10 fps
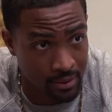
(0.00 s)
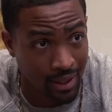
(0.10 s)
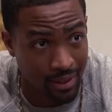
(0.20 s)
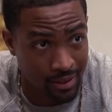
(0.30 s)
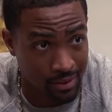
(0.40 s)

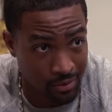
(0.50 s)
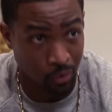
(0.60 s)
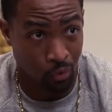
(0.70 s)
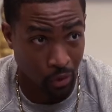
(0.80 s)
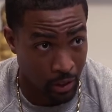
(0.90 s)
Like the
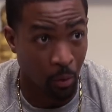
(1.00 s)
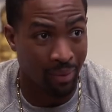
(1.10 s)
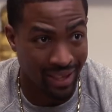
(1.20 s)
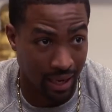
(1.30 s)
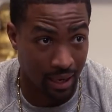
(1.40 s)
real
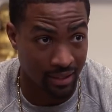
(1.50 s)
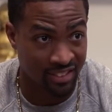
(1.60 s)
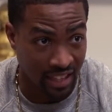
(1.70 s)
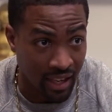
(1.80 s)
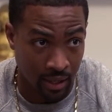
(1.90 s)

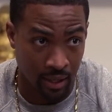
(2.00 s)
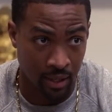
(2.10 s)
Beyonce.